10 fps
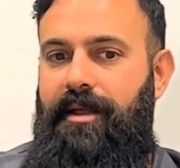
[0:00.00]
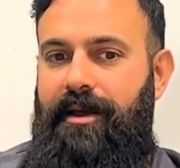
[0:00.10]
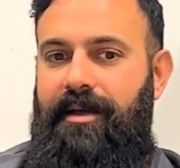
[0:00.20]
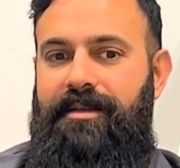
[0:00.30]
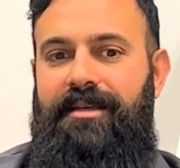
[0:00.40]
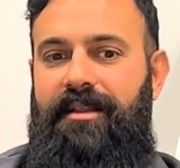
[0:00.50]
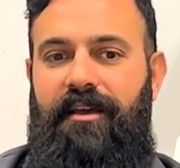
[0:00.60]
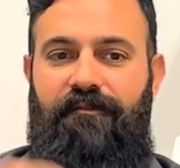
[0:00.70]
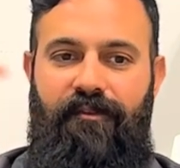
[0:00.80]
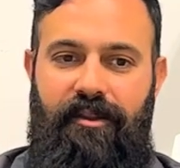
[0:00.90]
like I said, like
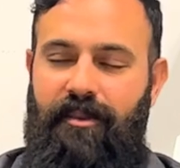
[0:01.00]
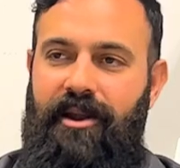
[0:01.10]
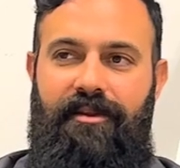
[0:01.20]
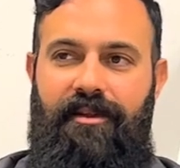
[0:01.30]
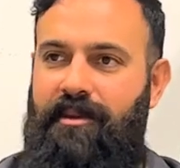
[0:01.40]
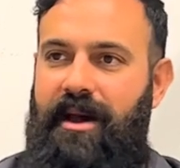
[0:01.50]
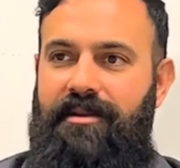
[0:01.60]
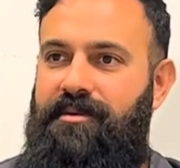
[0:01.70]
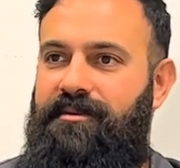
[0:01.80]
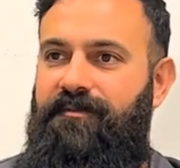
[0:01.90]
fundamentally think about in
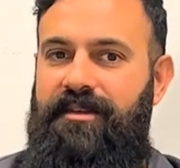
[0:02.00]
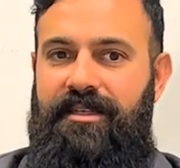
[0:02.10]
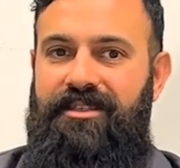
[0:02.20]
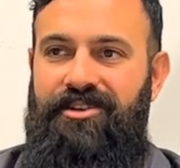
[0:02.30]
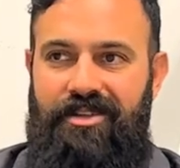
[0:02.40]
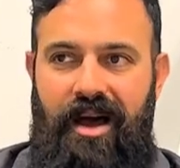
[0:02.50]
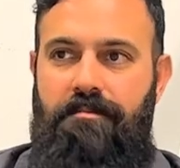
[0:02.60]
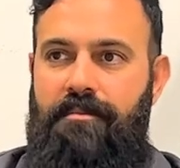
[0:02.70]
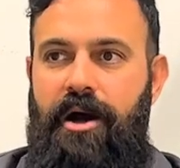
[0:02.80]
terms of physics, there's not yeah.